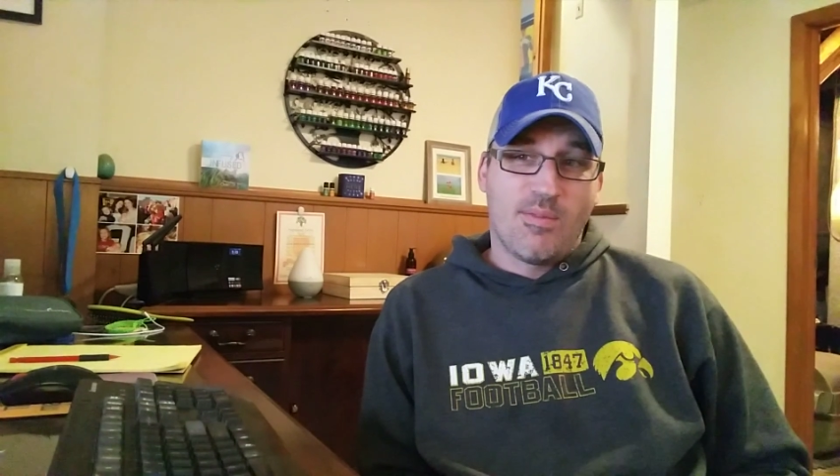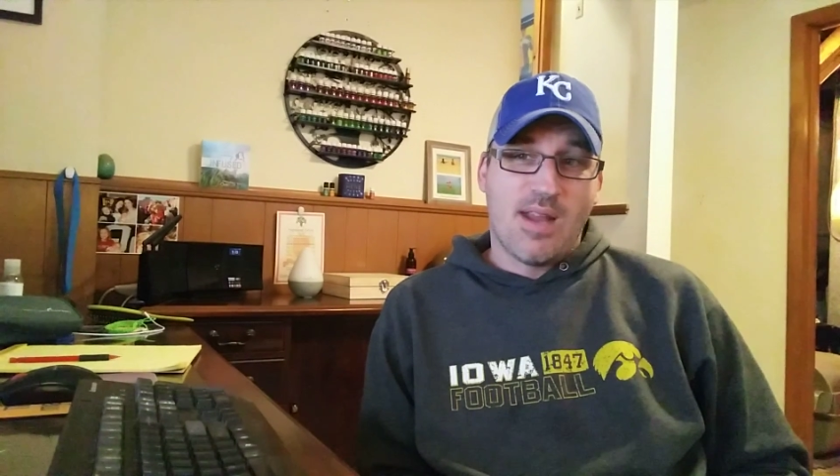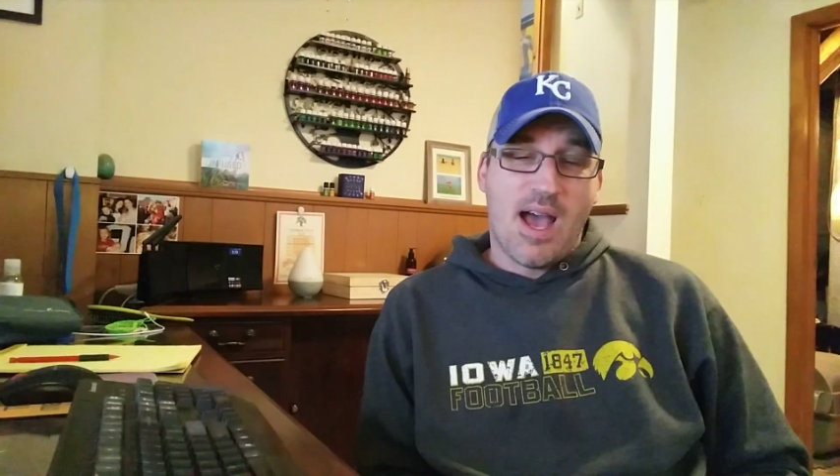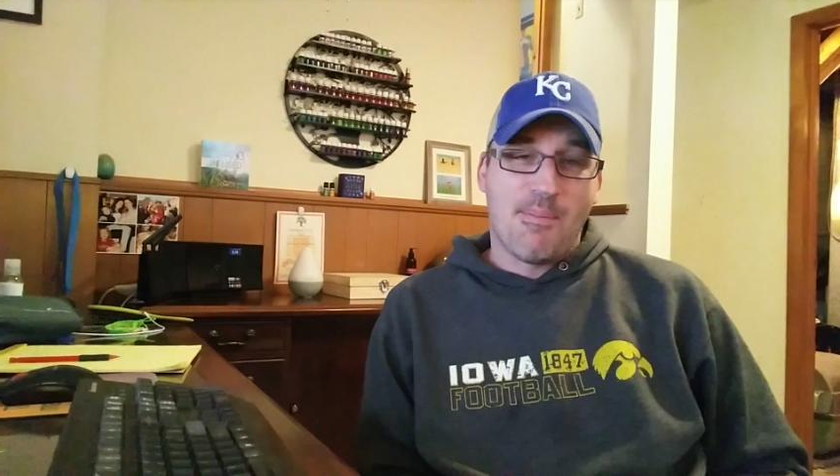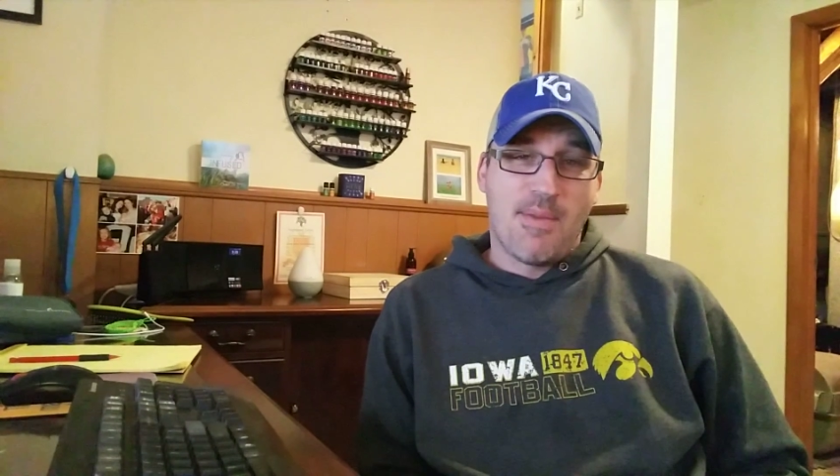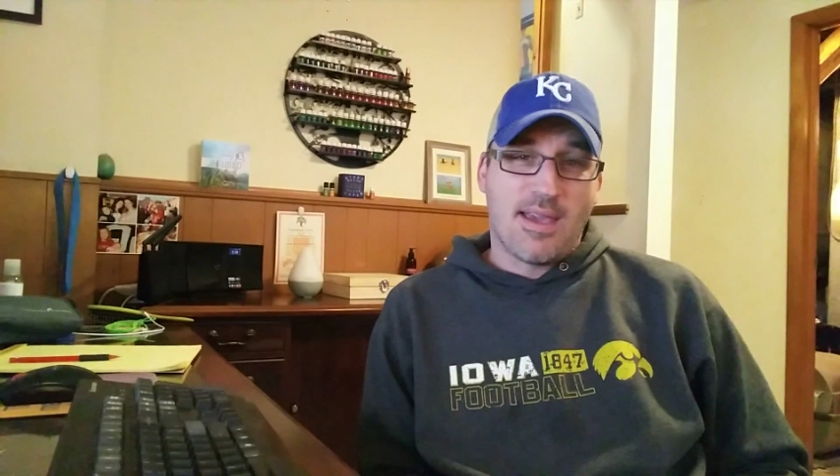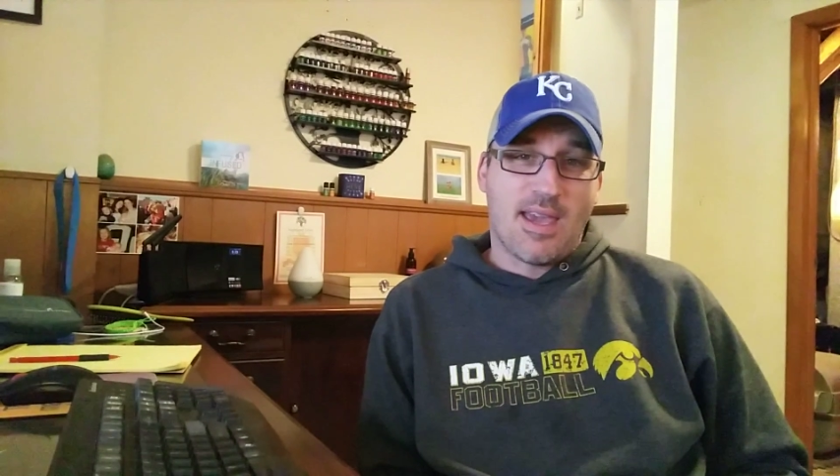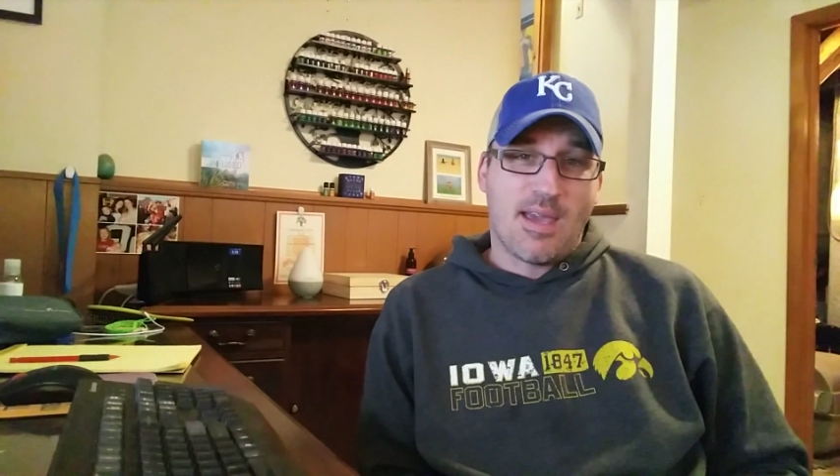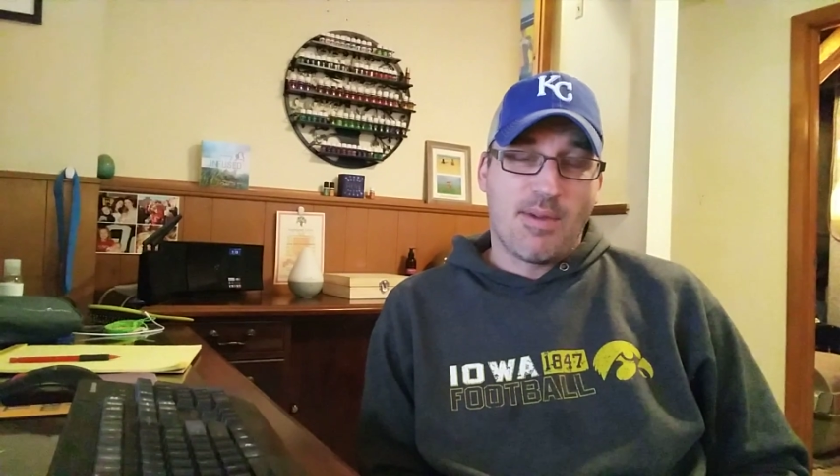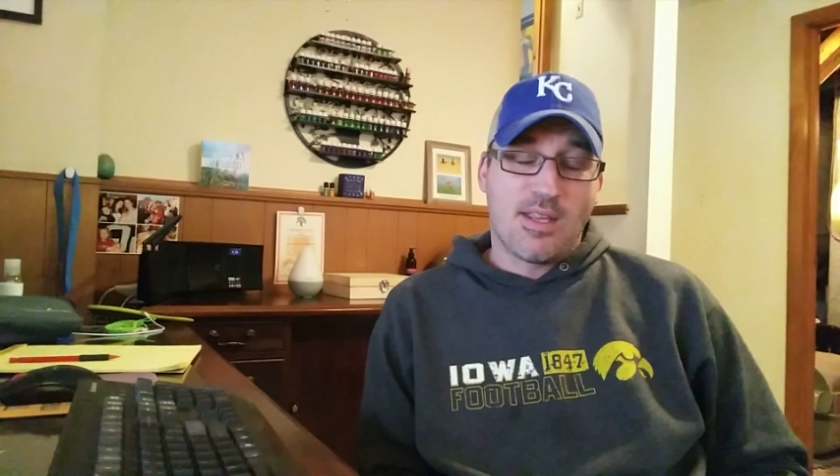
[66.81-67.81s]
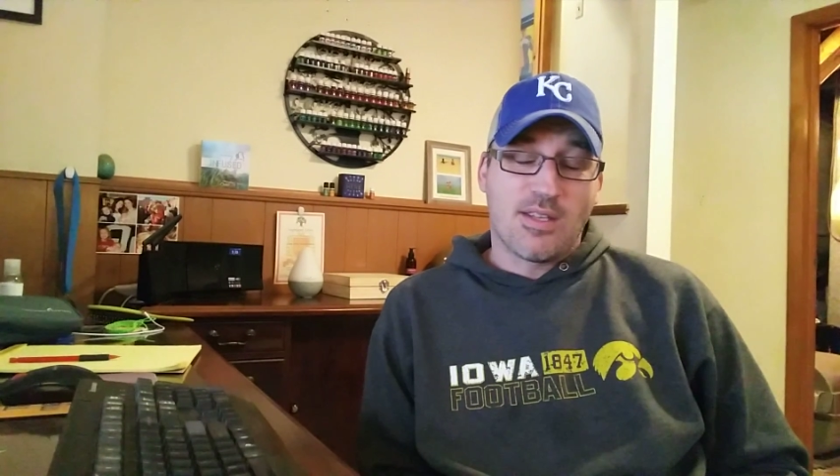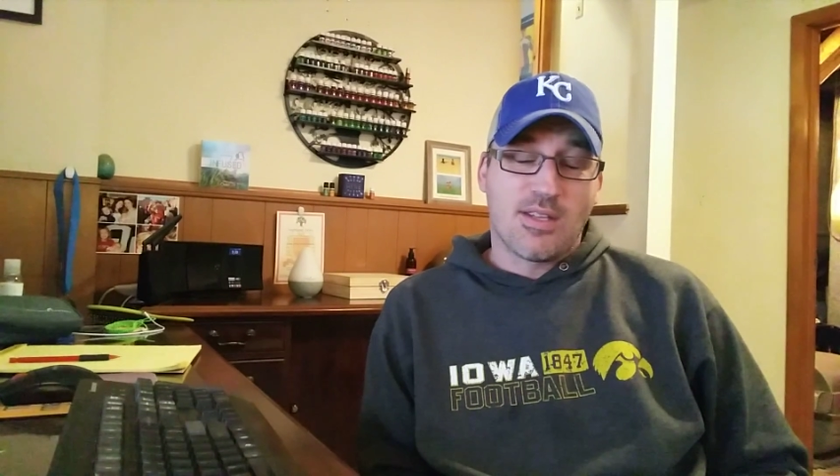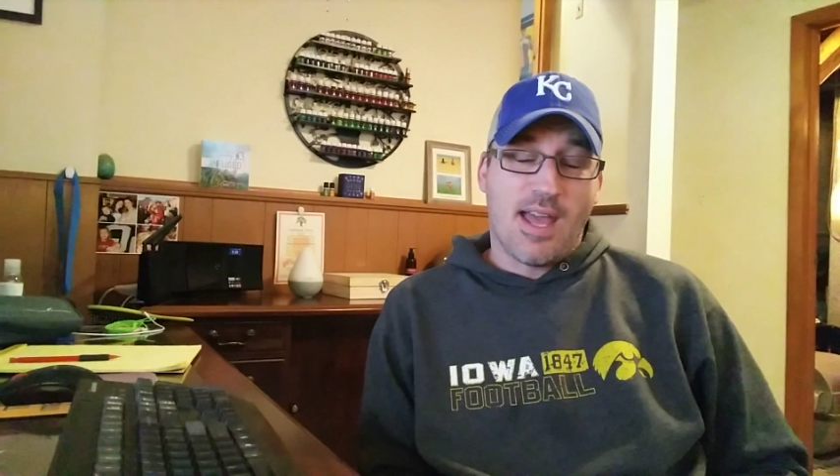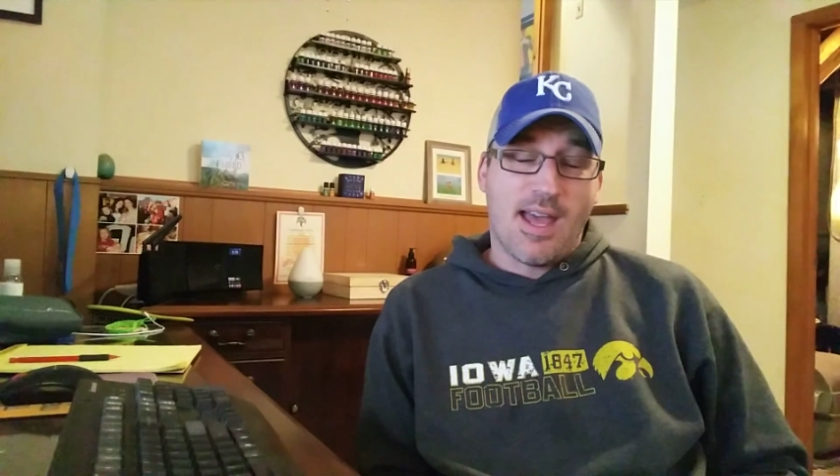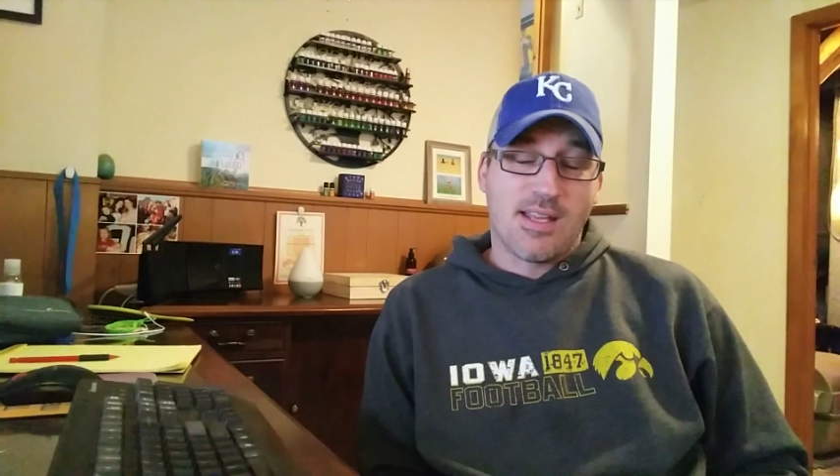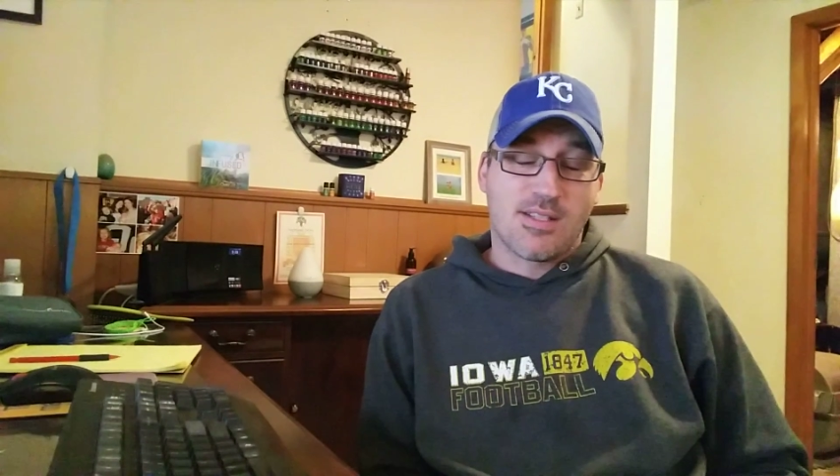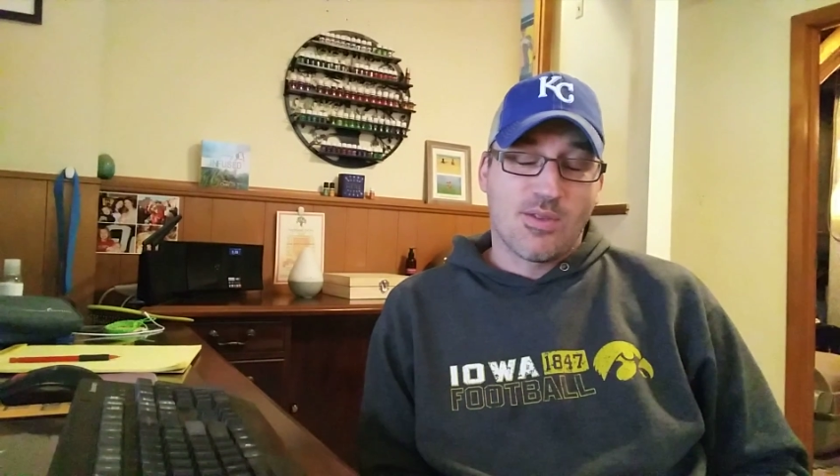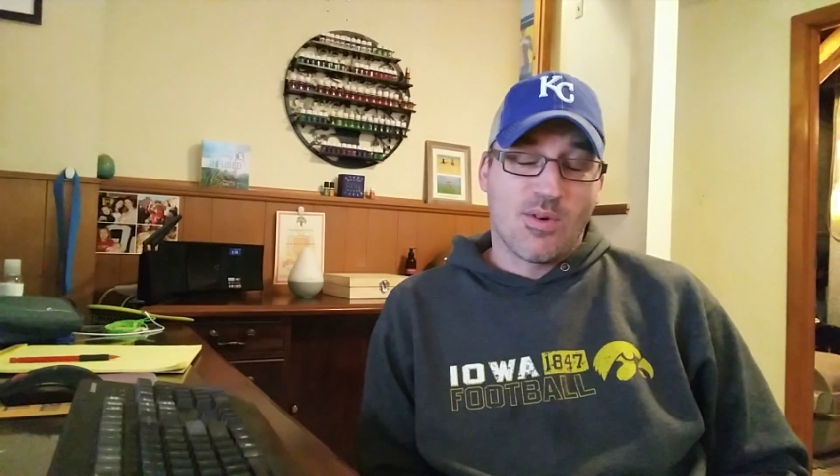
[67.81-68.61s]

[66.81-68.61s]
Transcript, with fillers: not making me as